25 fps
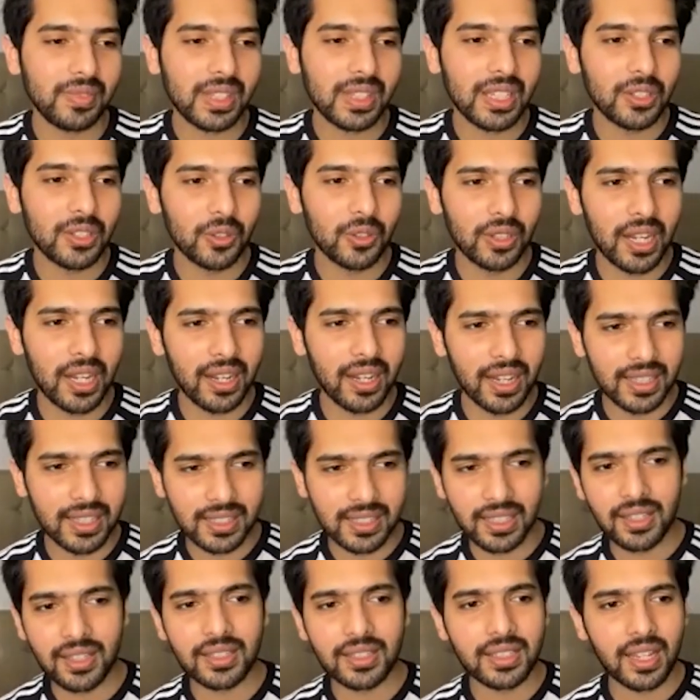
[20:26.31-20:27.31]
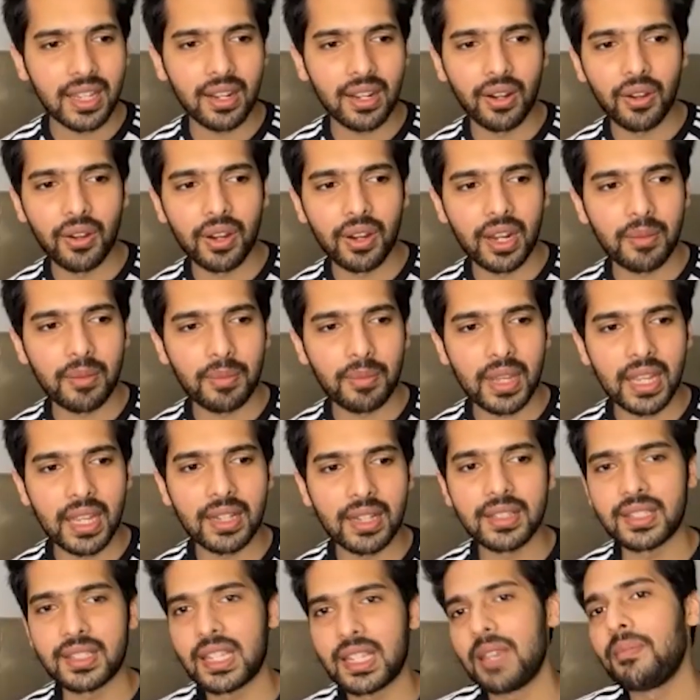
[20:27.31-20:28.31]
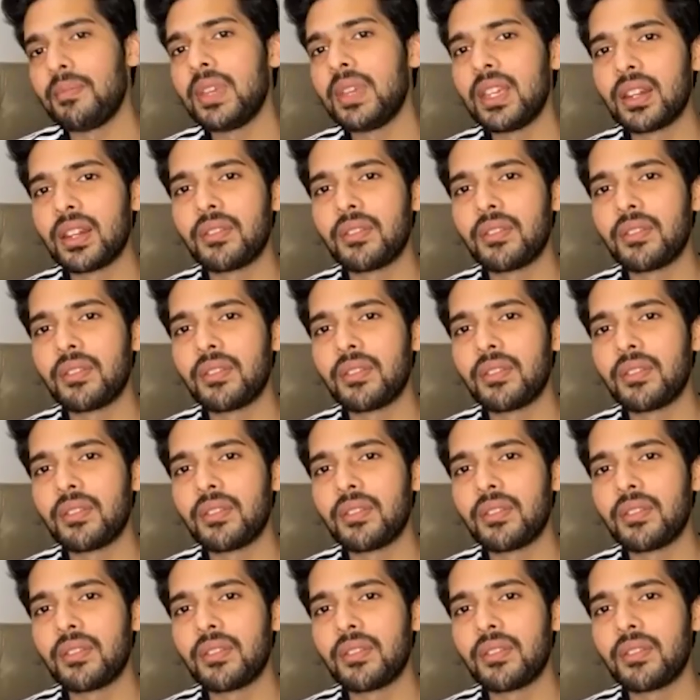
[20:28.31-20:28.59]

so that listeners can look at me and see me in